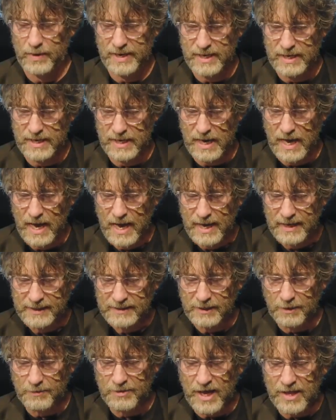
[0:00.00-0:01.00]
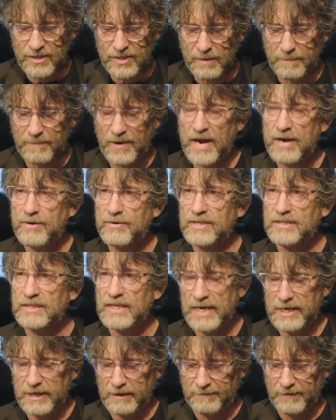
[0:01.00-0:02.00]
queen. So then the pirates
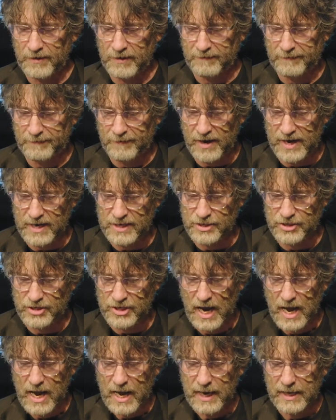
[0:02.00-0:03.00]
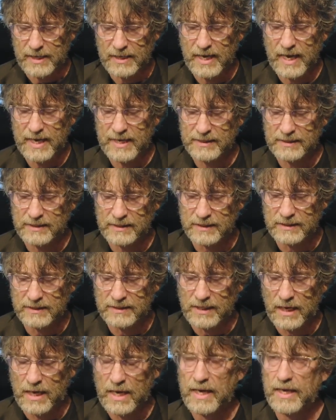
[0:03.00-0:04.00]
headed for the fridge and gazed
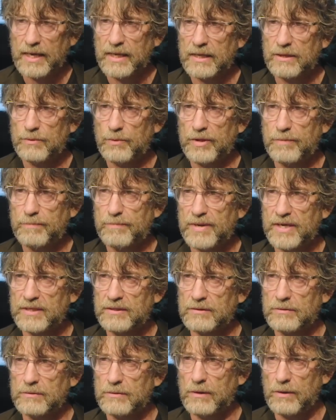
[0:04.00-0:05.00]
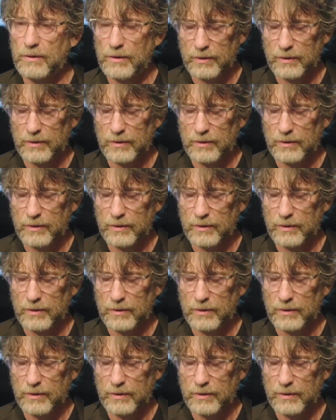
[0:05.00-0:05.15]
inside with puzzled